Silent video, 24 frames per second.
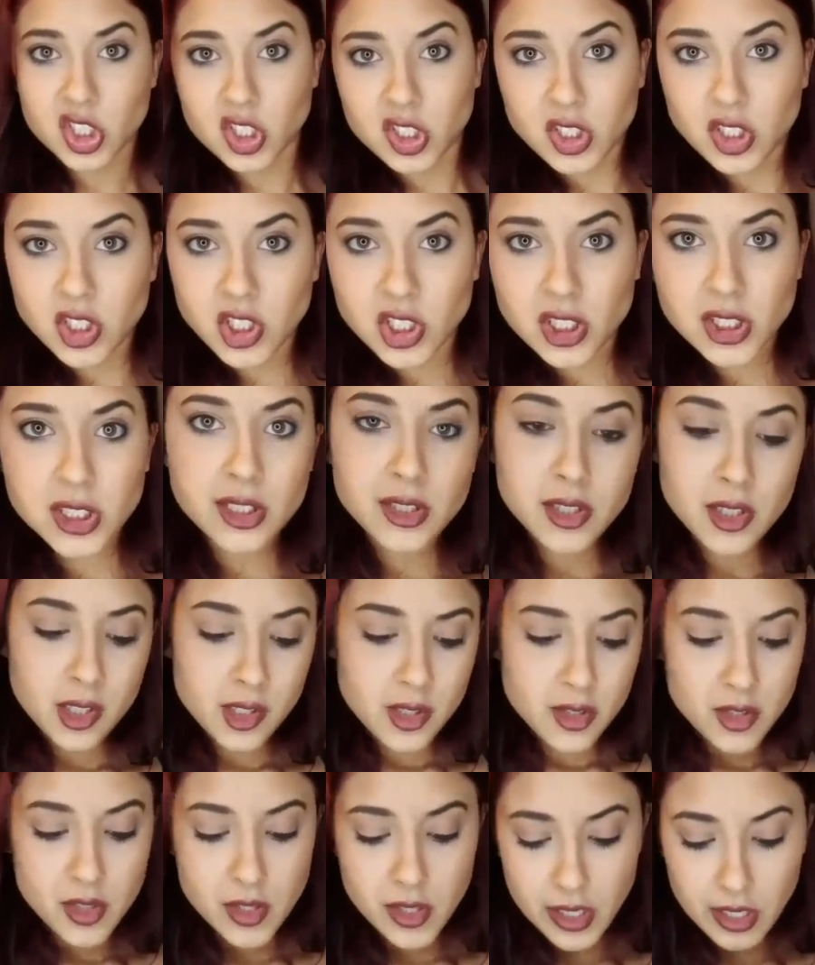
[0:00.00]
on
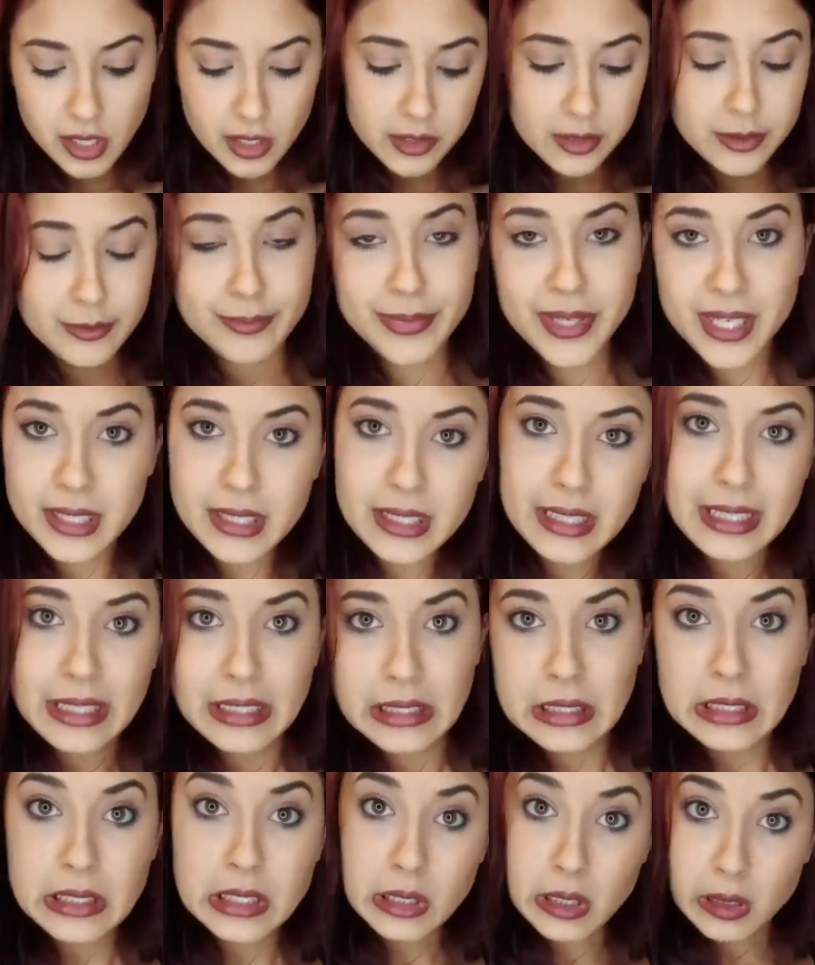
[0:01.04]
so that I look better
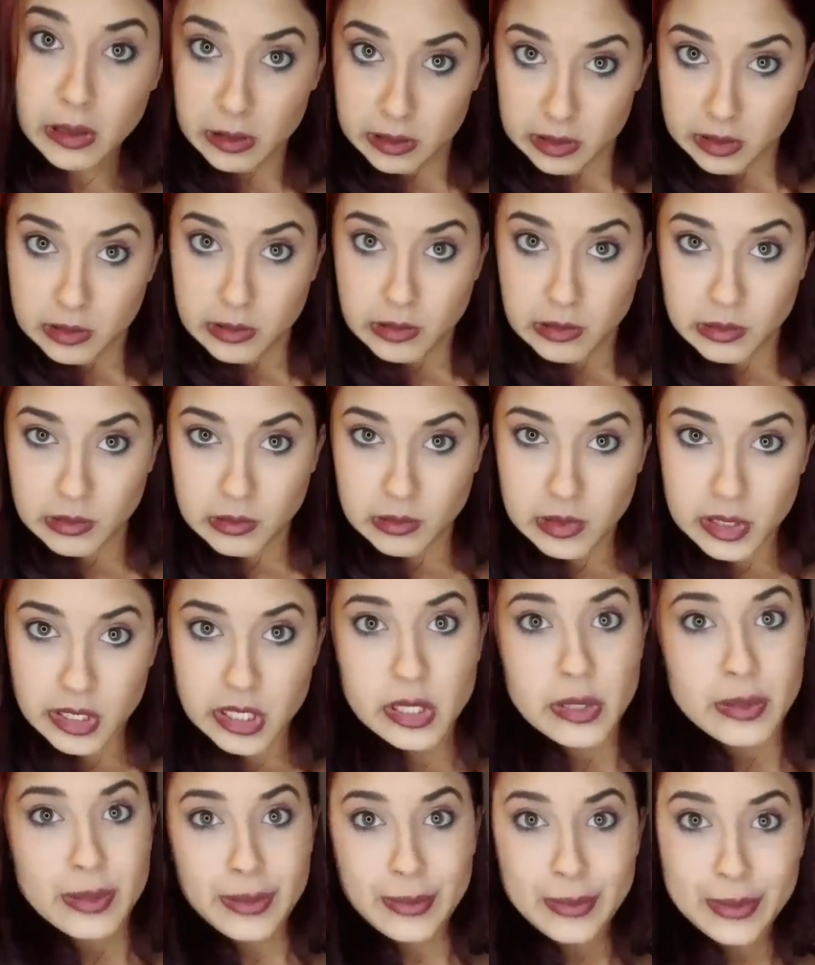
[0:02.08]
in these clothes,
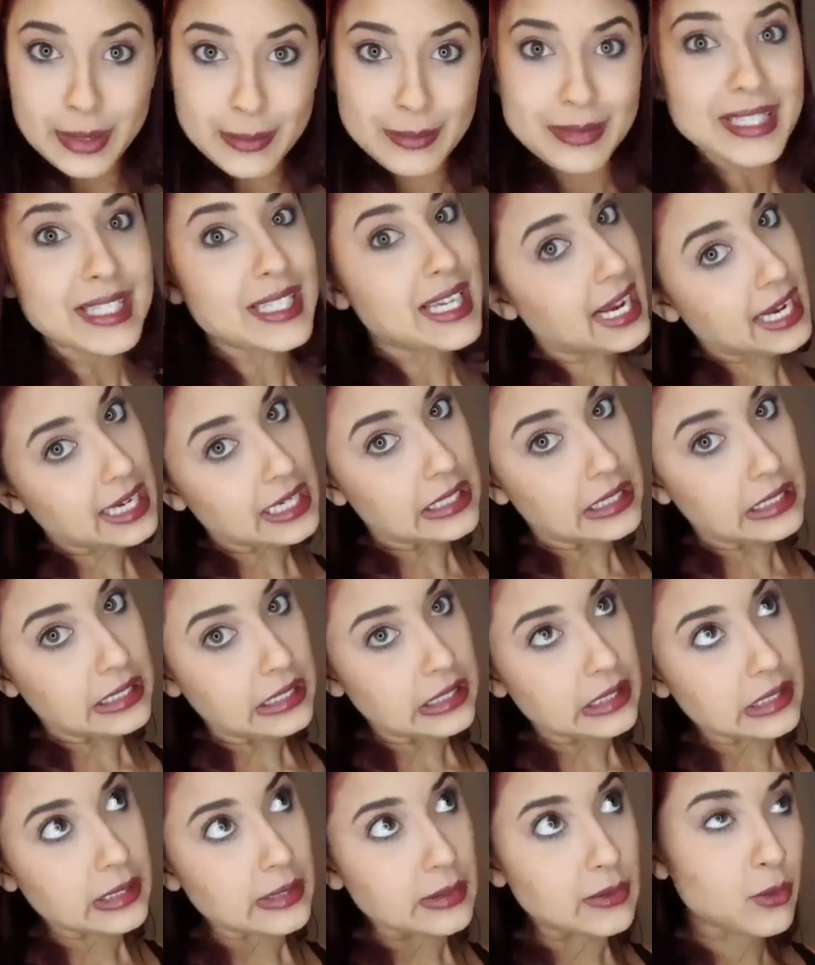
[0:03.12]
you know what I'm
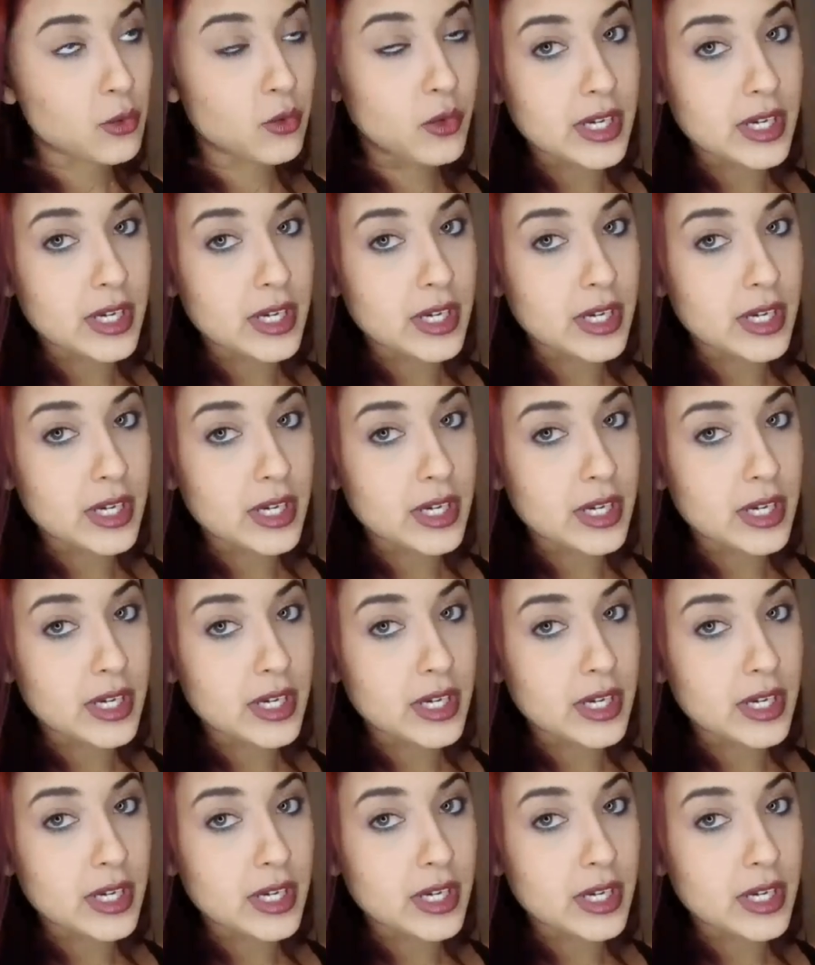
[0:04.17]
saying?